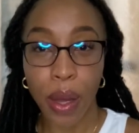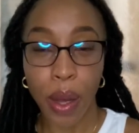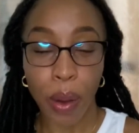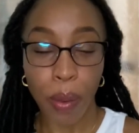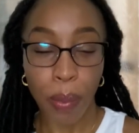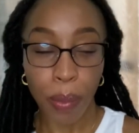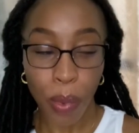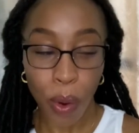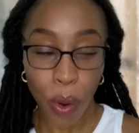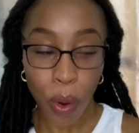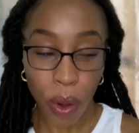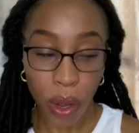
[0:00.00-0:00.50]

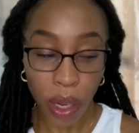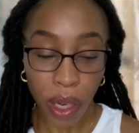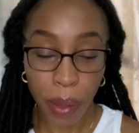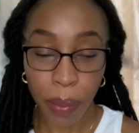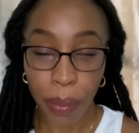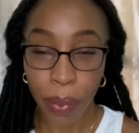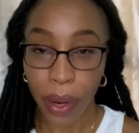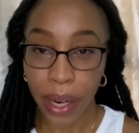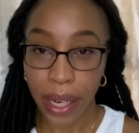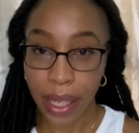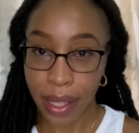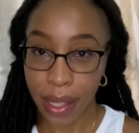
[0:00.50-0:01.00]
more on the
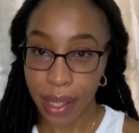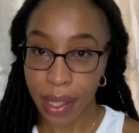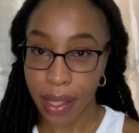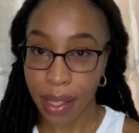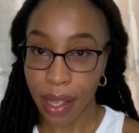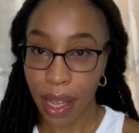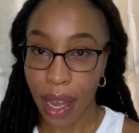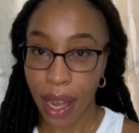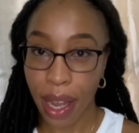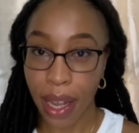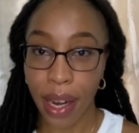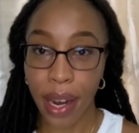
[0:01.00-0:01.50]
pricey
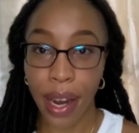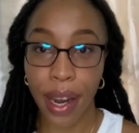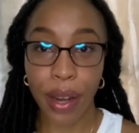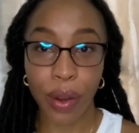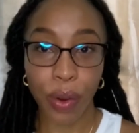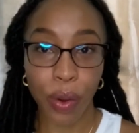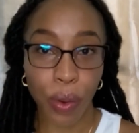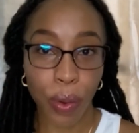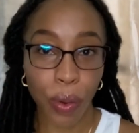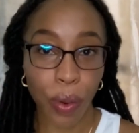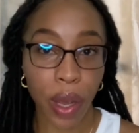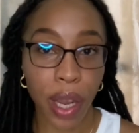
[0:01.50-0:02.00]
side i
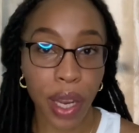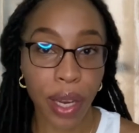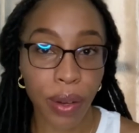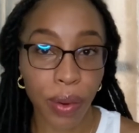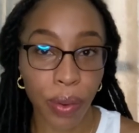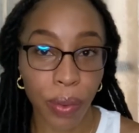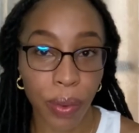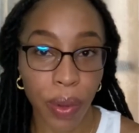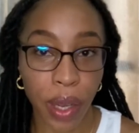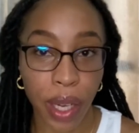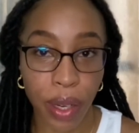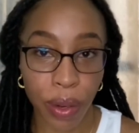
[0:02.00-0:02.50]
know i
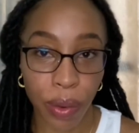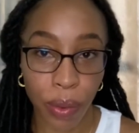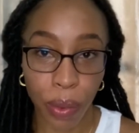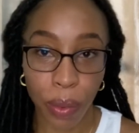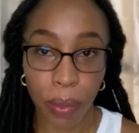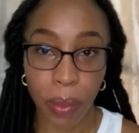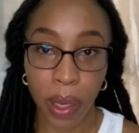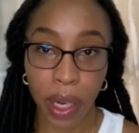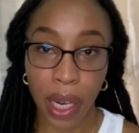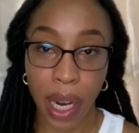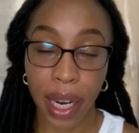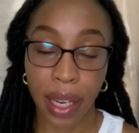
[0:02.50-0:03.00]
know i know
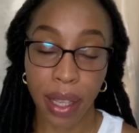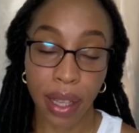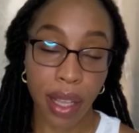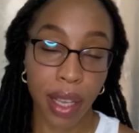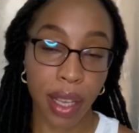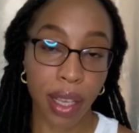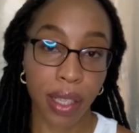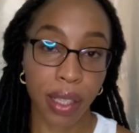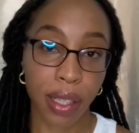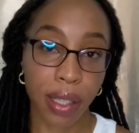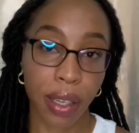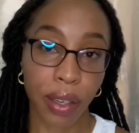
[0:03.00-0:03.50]
but i think
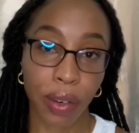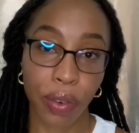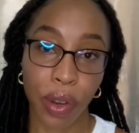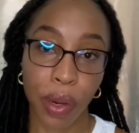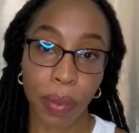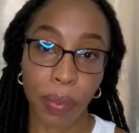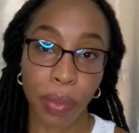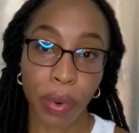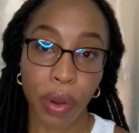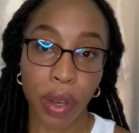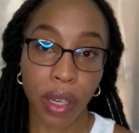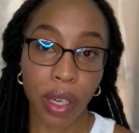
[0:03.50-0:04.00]
it's a great
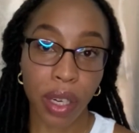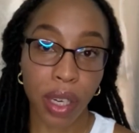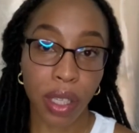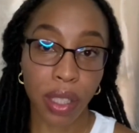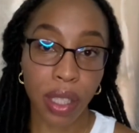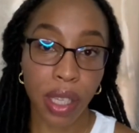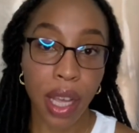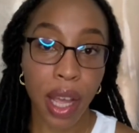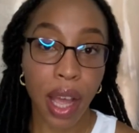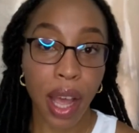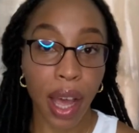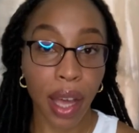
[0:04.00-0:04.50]
product
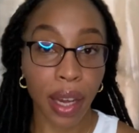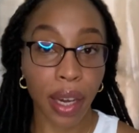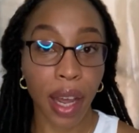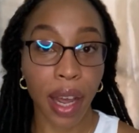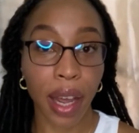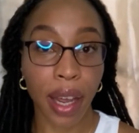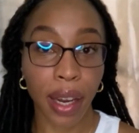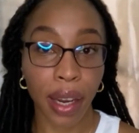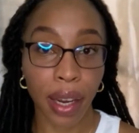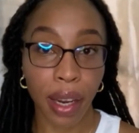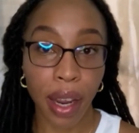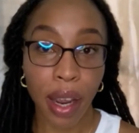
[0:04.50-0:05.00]
and
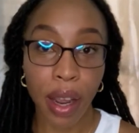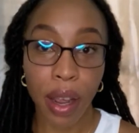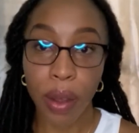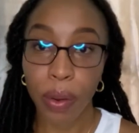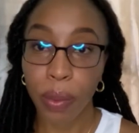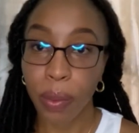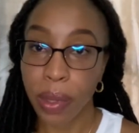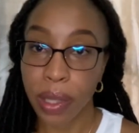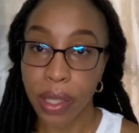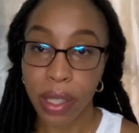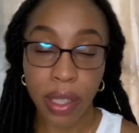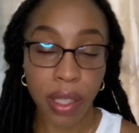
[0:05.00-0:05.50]
i
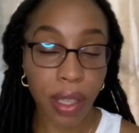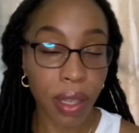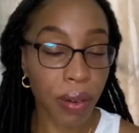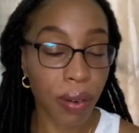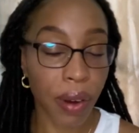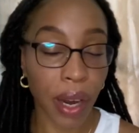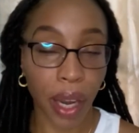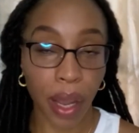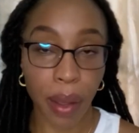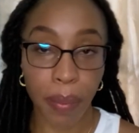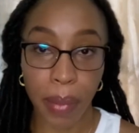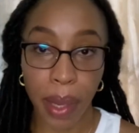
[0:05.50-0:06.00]
will still
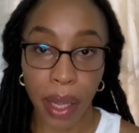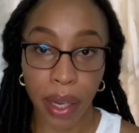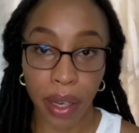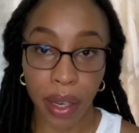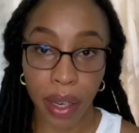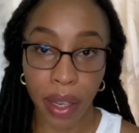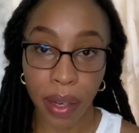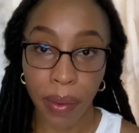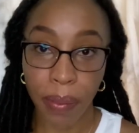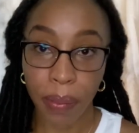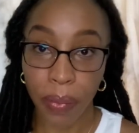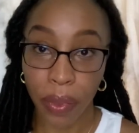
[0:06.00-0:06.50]
recommend
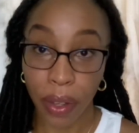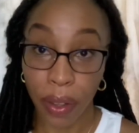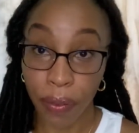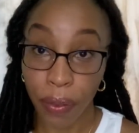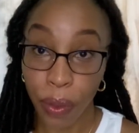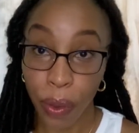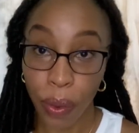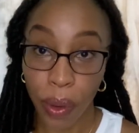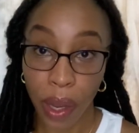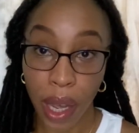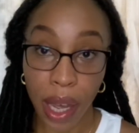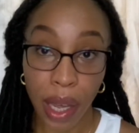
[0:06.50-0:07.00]
it if you
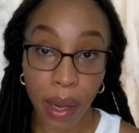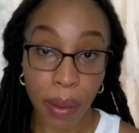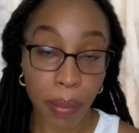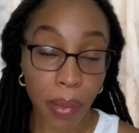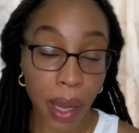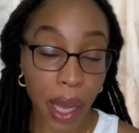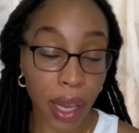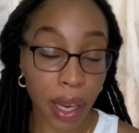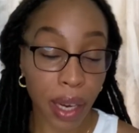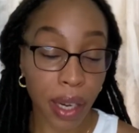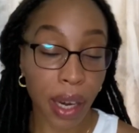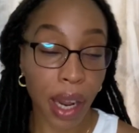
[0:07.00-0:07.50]
can
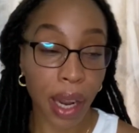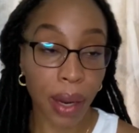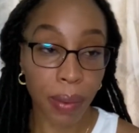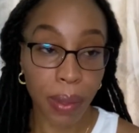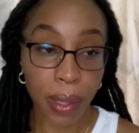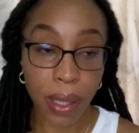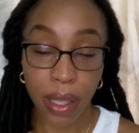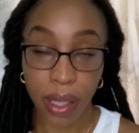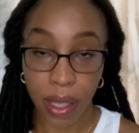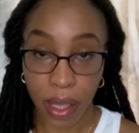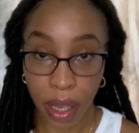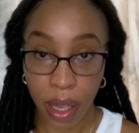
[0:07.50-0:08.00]
buy it i would
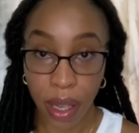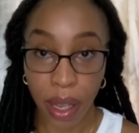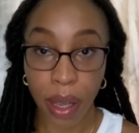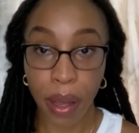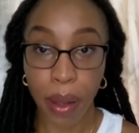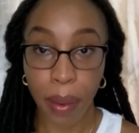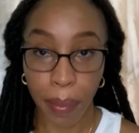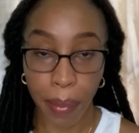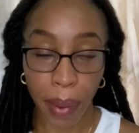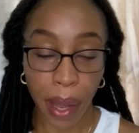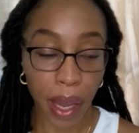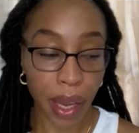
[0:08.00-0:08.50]
say
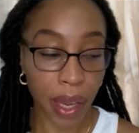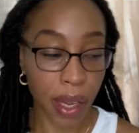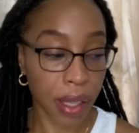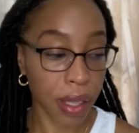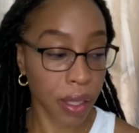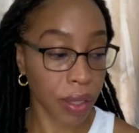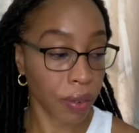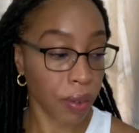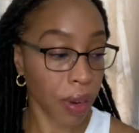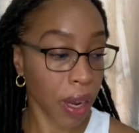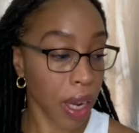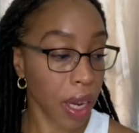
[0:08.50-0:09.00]
buy it
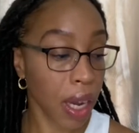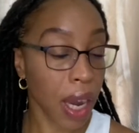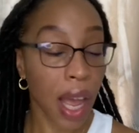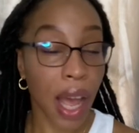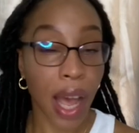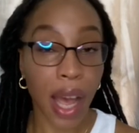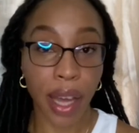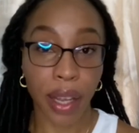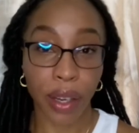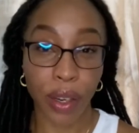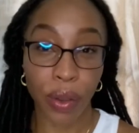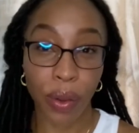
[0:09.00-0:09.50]
right
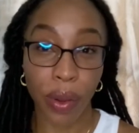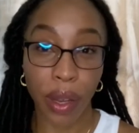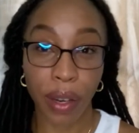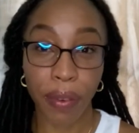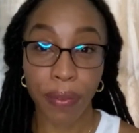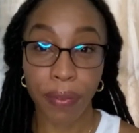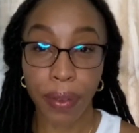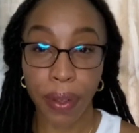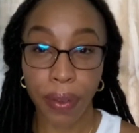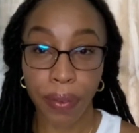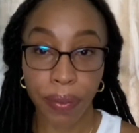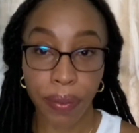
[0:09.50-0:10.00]
and you get
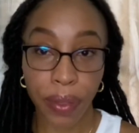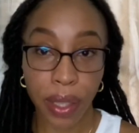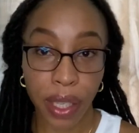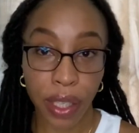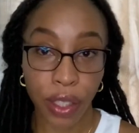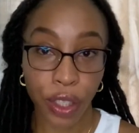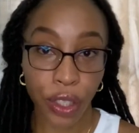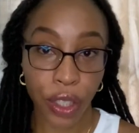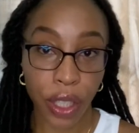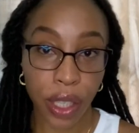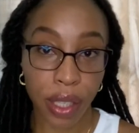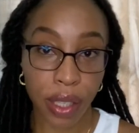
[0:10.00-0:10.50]
50
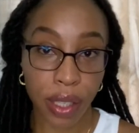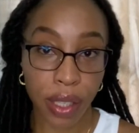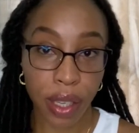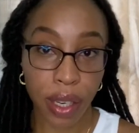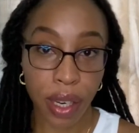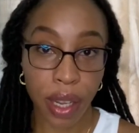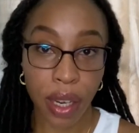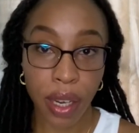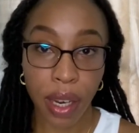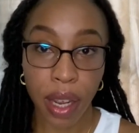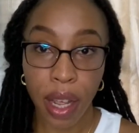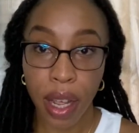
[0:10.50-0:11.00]
sheets in
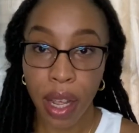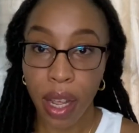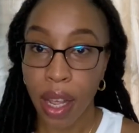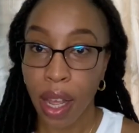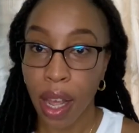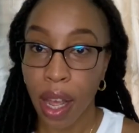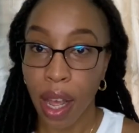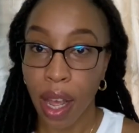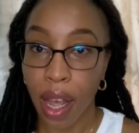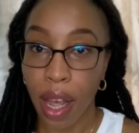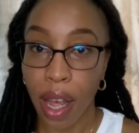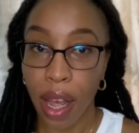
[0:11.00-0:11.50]
it
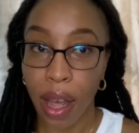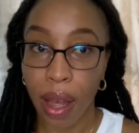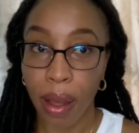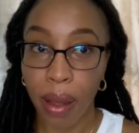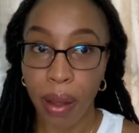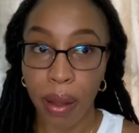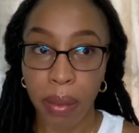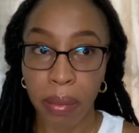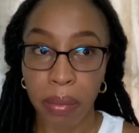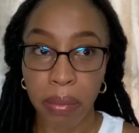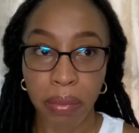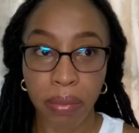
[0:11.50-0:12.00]

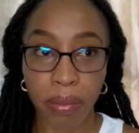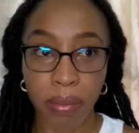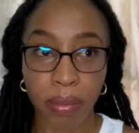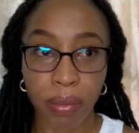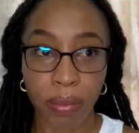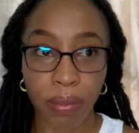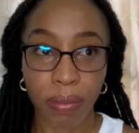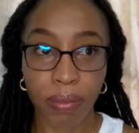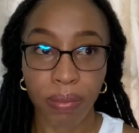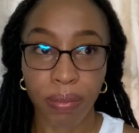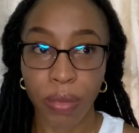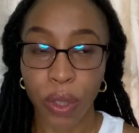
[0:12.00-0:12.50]
um
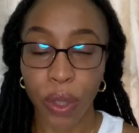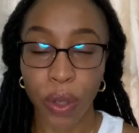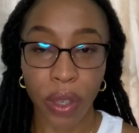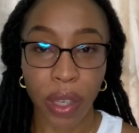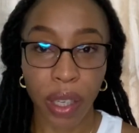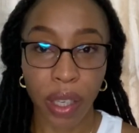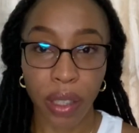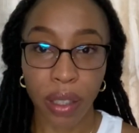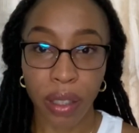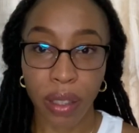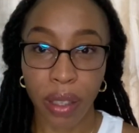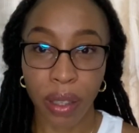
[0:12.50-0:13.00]
you
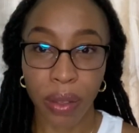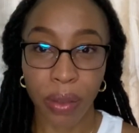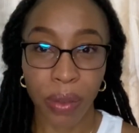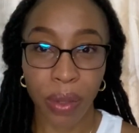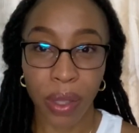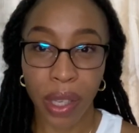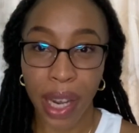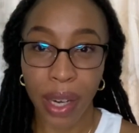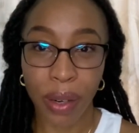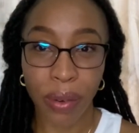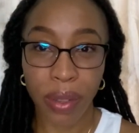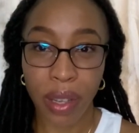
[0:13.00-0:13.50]
can you
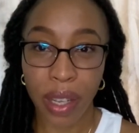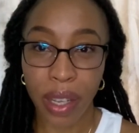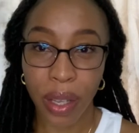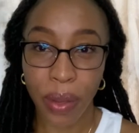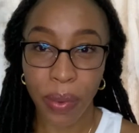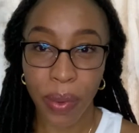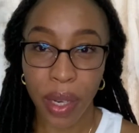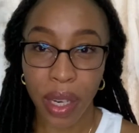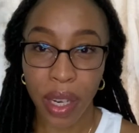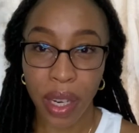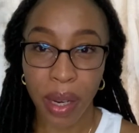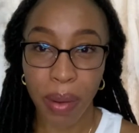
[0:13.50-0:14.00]
i don't think you
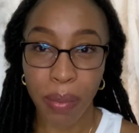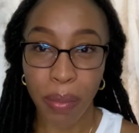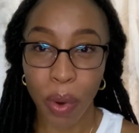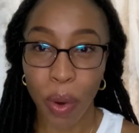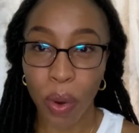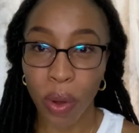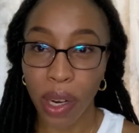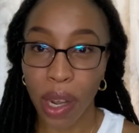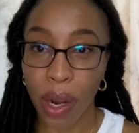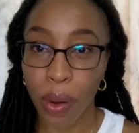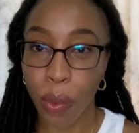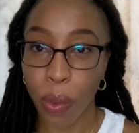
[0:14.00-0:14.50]
would need more
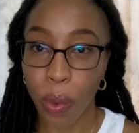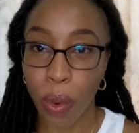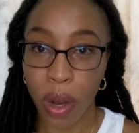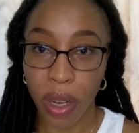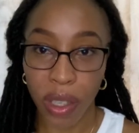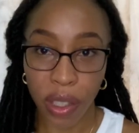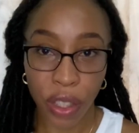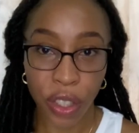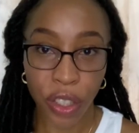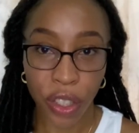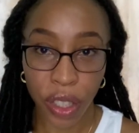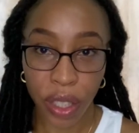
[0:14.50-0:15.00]
than
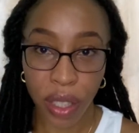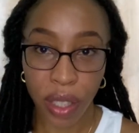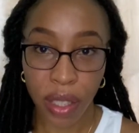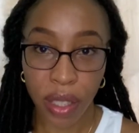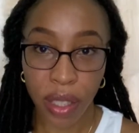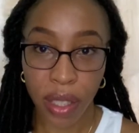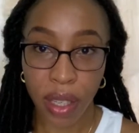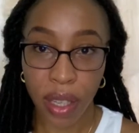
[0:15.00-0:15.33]
one sheet